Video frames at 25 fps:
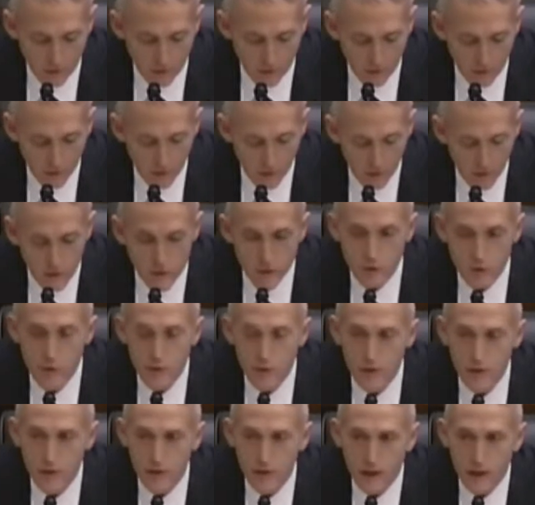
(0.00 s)
law, and
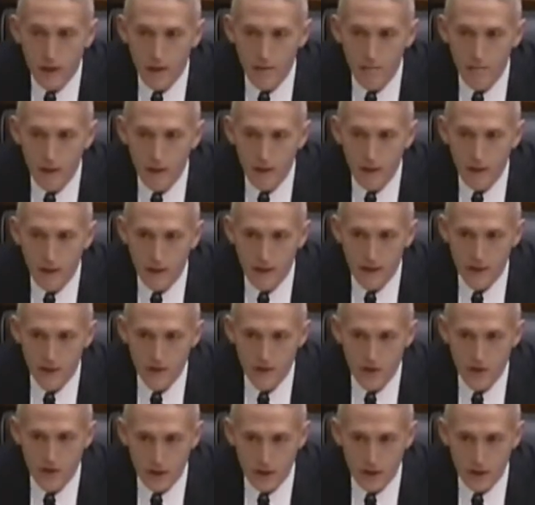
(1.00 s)
you did not make a